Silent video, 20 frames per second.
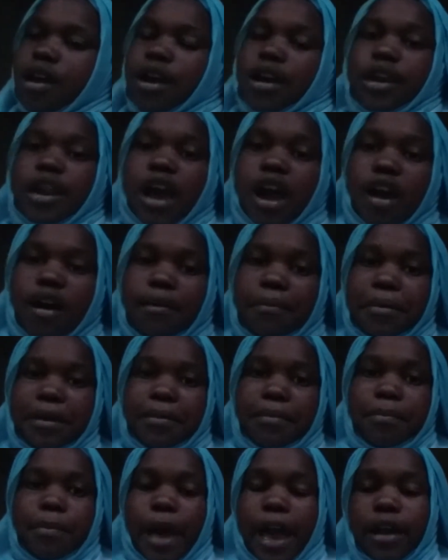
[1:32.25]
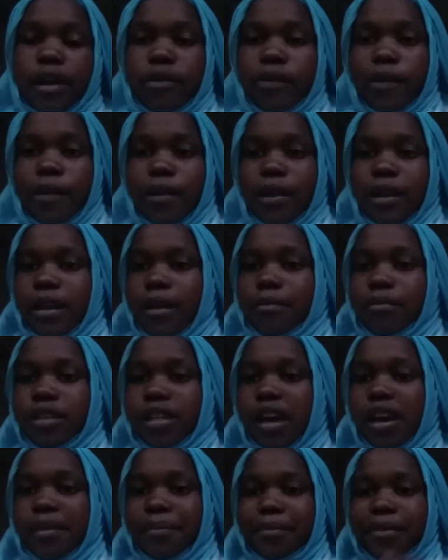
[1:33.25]
and I'll be back when I'm
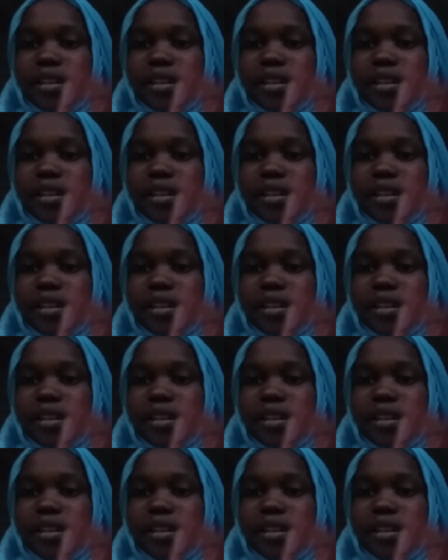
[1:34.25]
done